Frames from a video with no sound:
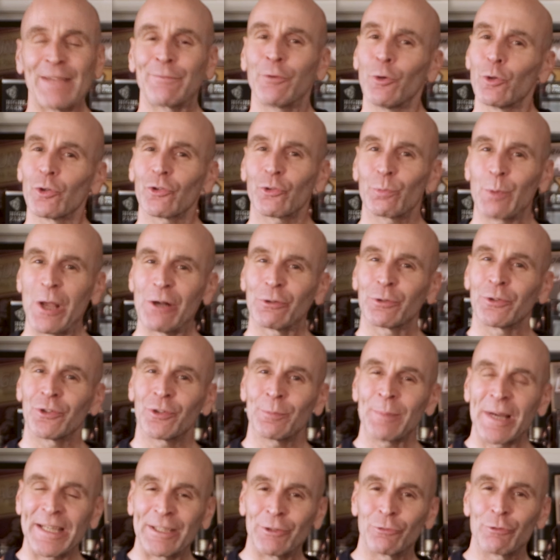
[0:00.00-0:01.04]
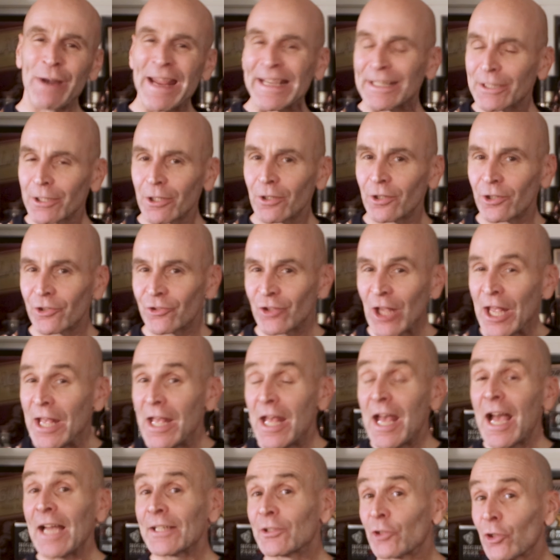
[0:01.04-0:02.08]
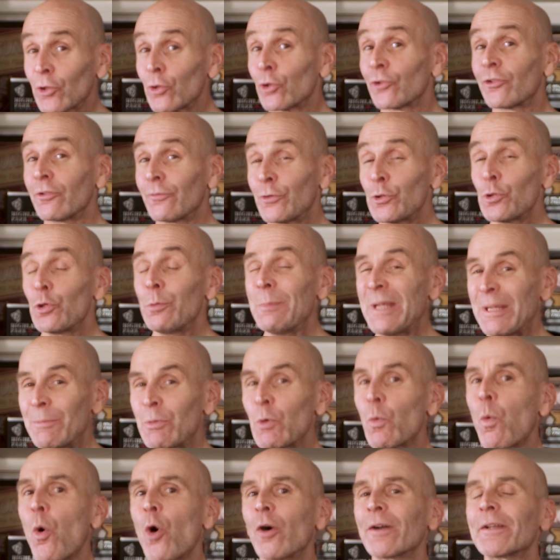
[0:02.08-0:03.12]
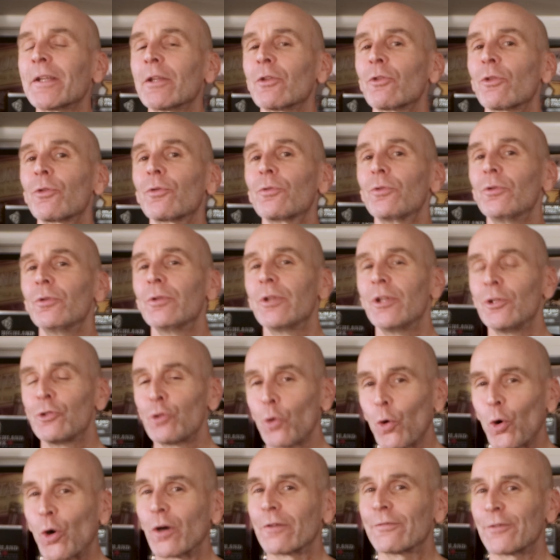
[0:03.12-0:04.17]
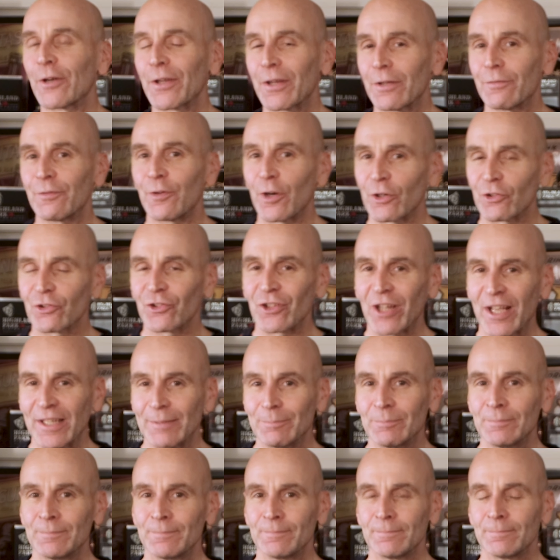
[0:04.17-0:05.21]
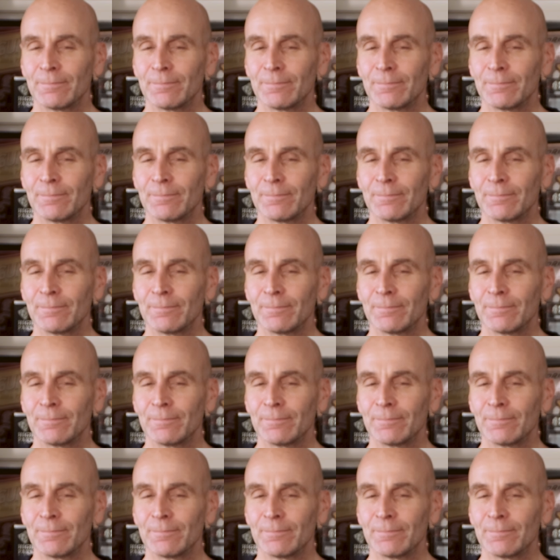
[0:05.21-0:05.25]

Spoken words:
Hi folks, welcome to my regulars and to those of you who may be walking through the door for the first time.